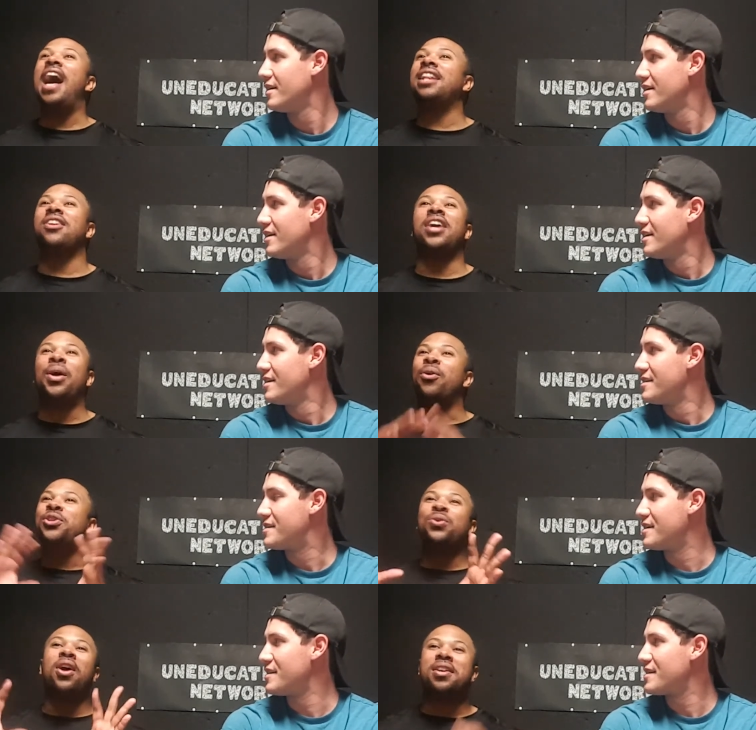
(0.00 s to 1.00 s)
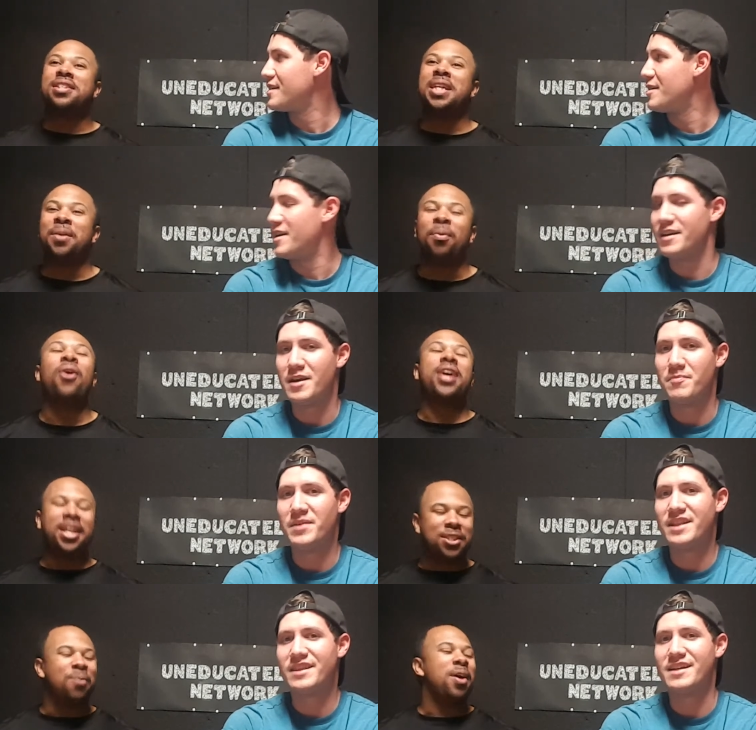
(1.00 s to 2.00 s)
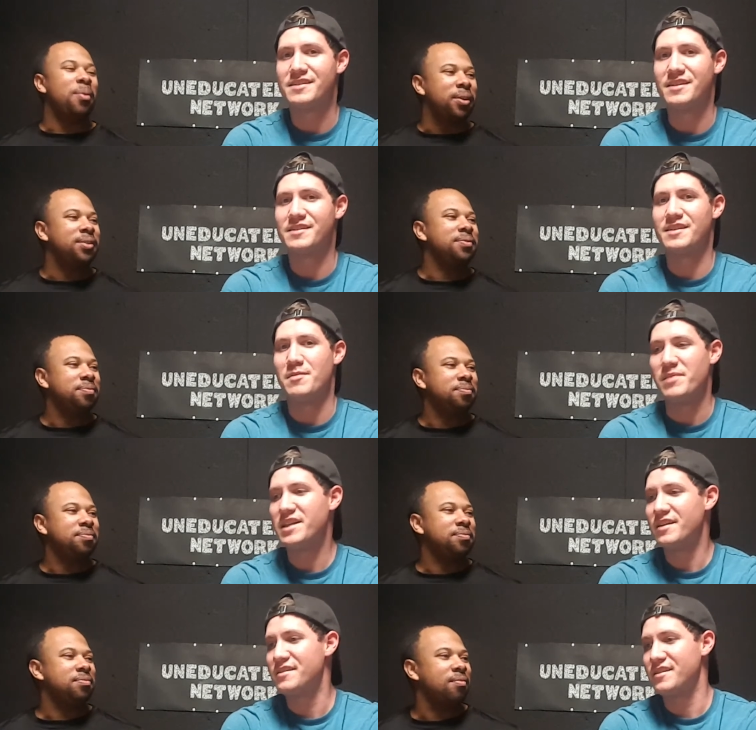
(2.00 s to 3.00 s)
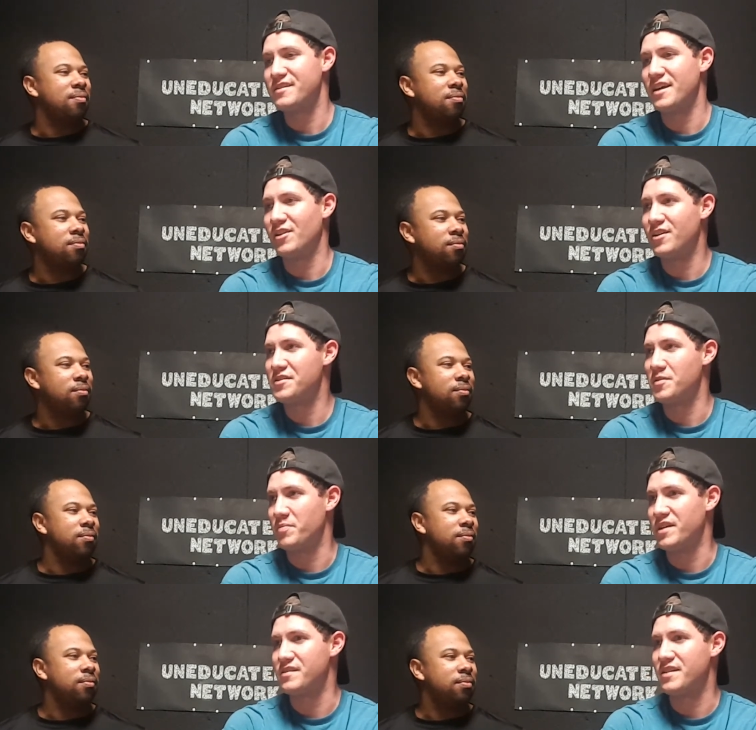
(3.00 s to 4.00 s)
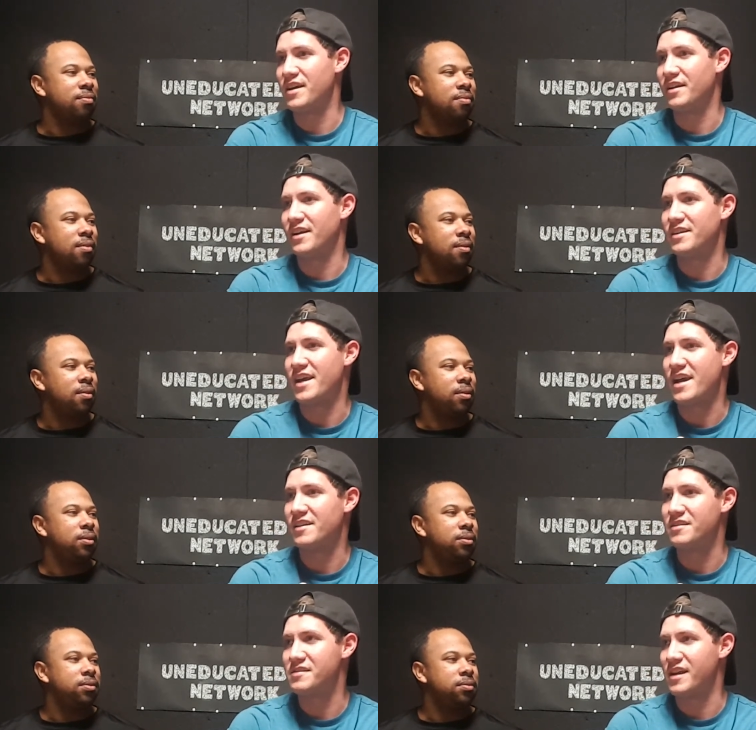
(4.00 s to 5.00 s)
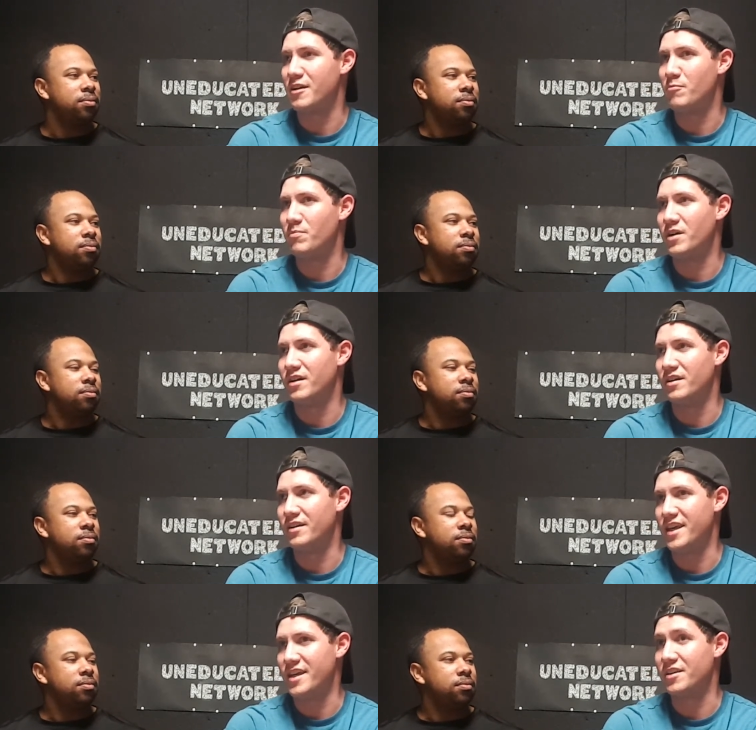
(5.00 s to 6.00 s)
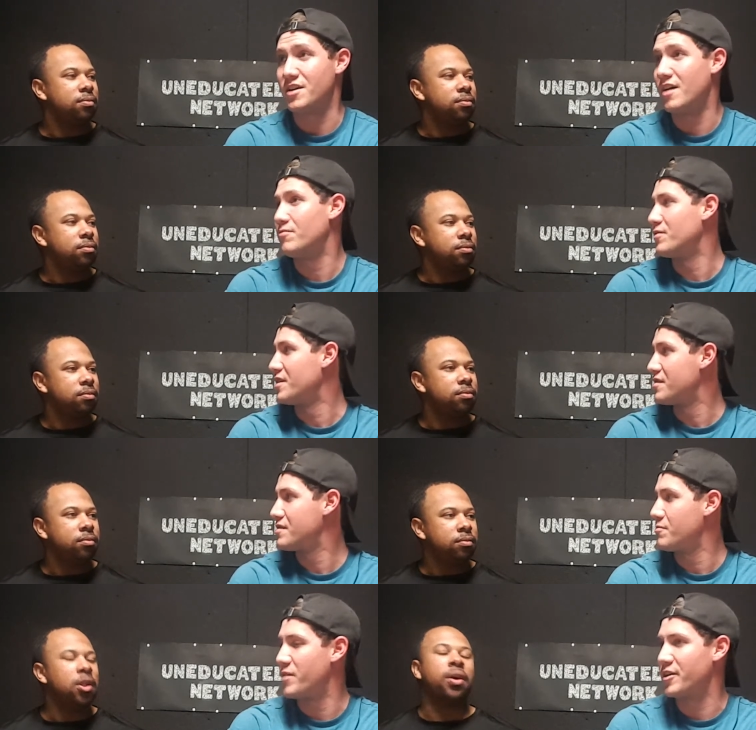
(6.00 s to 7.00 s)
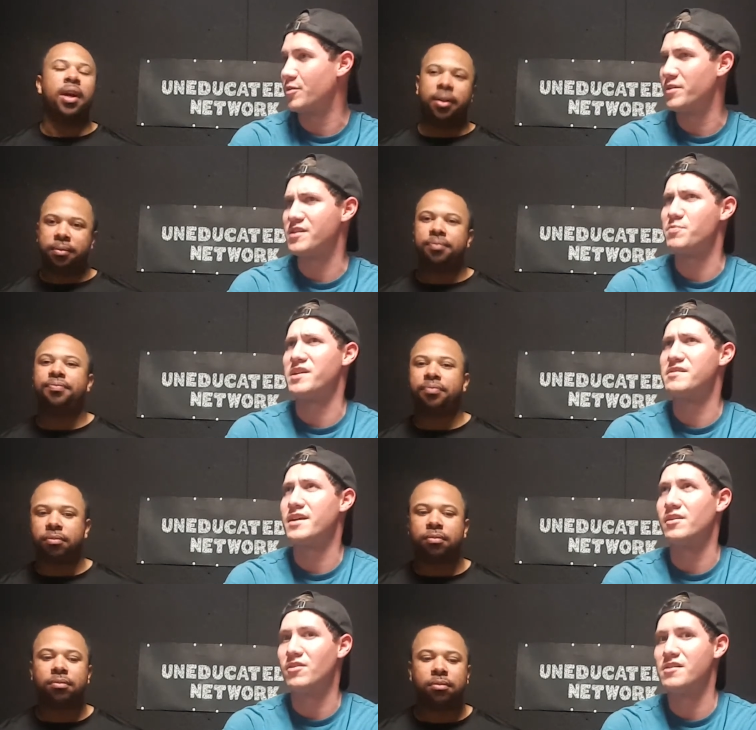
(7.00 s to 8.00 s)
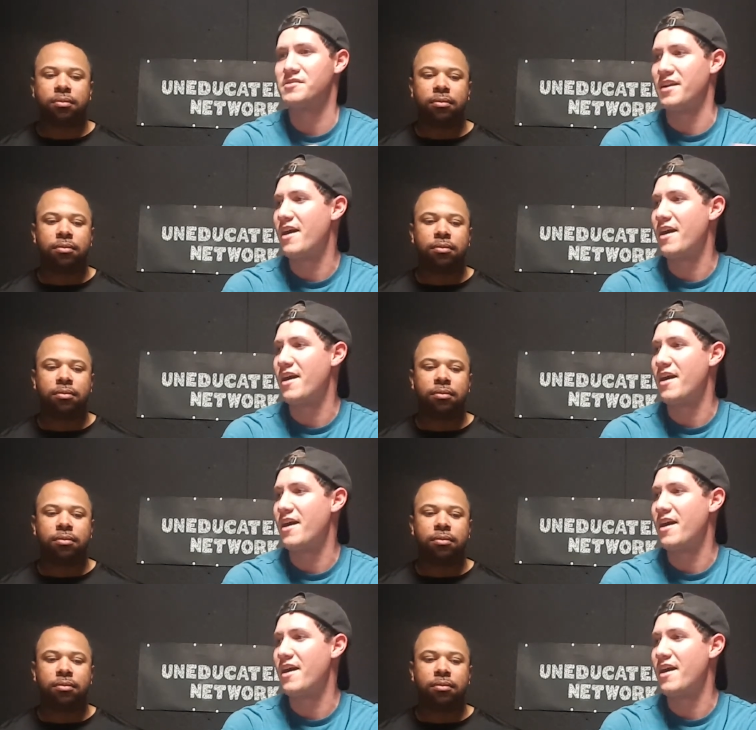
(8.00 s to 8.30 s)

Speaker 1: I, I, thought they were two loss team. It, okay, it meant so that maybe. since
Speaker 2: it meant that since they lost to Penn State and they had the same uh, in conference record okay. because Penn State lost an